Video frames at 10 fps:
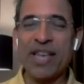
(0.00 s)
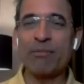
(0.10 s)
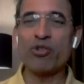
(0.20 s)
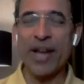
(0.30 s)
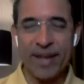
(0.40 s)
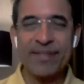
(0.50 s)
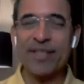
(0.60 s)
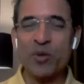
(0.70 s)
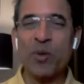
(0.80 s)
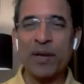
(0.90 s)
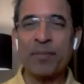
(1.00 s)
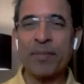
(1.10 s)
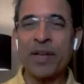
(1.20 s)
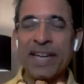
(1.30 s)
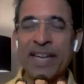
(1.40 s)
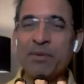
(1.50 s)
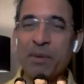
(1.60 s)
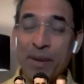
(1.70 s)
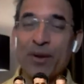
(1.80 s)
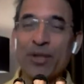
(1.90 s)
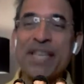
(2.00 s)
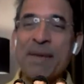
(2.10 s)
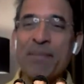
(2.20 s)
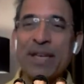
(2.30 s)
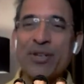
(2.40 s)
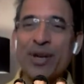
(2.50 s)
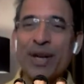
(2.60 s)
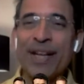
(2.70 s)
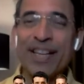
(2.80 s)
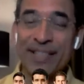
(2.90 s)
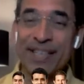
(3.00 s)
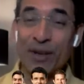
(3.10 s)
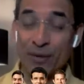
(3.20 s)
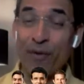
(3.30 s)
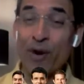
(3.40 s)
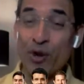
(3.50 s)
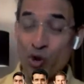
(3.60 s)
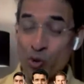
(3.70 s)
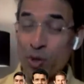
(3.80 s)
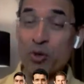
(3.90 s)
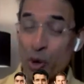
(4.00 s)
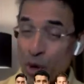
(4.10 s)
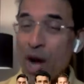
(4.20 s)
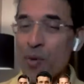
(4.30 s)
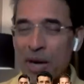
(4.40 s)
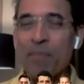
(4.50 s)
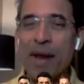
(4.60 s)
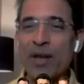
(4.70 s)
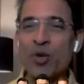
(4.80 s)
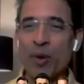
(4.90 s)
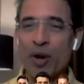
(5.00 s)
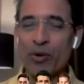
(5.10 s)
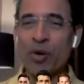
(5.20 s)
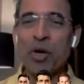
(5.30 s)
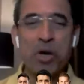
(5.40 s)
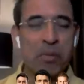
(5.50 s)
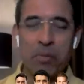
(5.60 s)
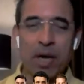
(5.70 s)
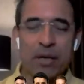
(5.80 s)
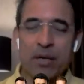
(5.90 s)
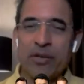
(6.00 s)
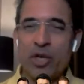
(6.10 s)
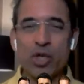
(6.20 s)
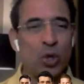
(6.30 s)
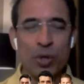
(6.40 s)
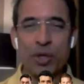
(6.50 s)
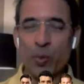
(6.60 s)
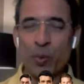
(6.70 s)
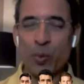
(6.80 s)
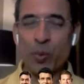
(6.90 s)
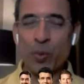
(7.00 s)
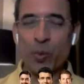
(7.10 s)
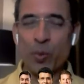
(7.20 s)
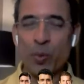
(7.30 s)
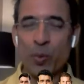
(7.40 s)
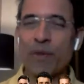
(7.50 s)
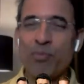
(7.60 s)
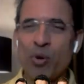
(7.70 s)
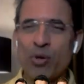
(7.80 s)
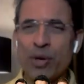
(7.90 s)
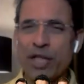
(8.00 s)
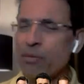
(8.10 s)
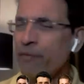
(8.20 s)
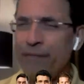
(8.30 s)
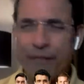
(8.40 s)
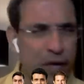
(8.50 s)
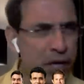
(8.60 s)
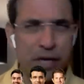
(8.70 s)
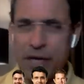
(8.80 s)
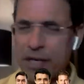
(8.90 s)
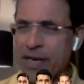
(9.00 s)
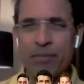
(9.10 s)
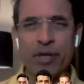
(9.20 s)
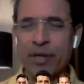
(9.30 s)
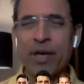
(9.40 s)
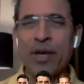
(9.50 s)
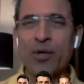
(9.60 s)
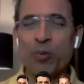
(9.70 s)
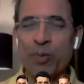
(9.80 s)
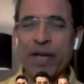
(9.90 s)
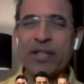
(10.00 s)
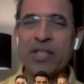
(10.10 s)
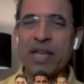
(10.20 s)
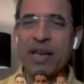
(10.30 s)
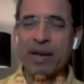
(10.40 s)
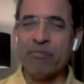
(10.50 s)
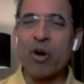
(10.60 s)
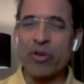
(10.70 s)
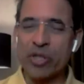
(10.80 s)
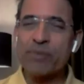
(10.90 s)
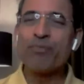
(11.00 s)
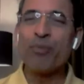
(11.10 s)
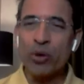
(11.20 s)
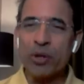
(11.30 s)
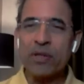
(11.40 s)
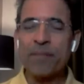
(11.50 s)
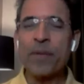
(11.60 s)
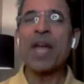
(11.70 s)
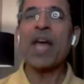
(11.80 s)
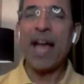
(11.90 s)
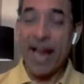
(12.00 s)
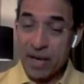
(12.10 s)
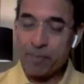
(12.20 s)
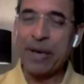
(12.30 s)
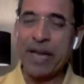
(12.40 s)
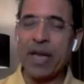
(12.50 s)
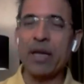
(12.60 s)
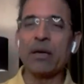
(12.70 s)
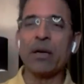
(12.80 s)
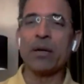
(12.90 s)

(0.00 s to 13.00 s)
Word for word: track as this one. It's being played on the same pitch. Mm. It's taken 40 overs, so I don't know how it'll play tomorrow. But just look at the way they'll be very tempted to play Steyn and Morris both, and play uh,